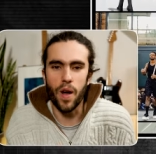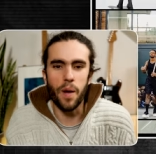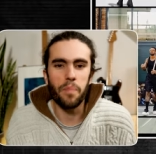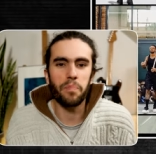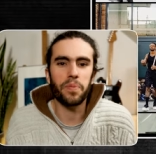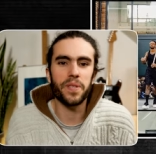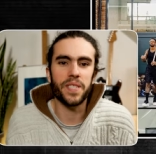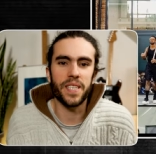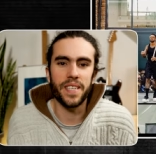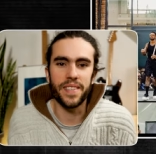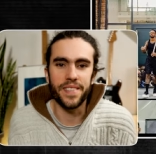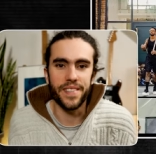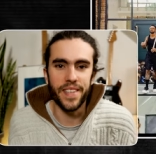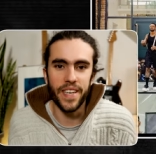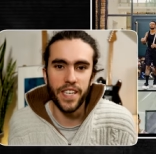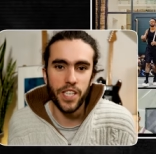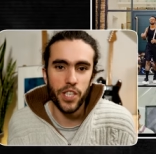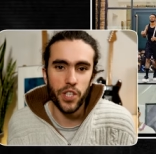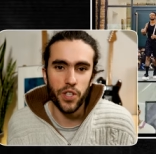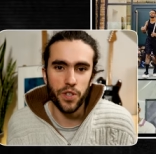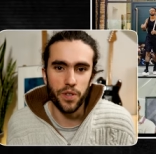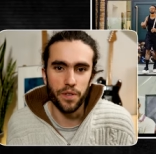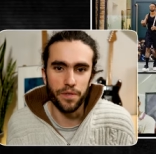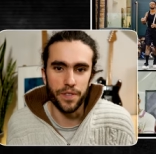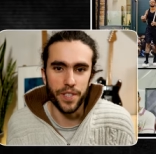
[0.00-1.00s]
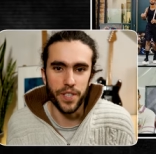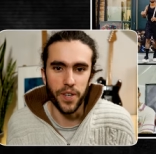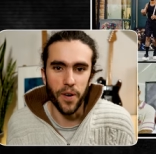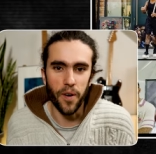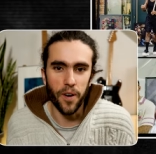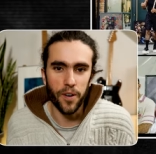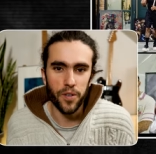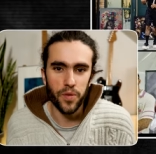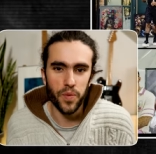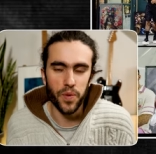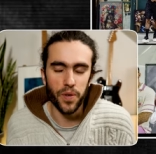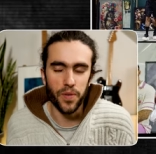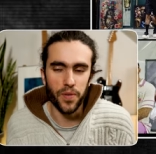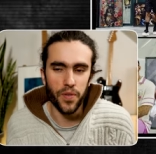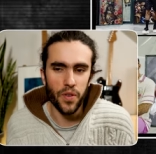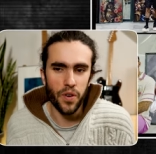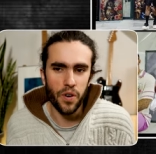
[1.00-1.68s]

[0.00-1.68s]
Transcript: representation of the art world.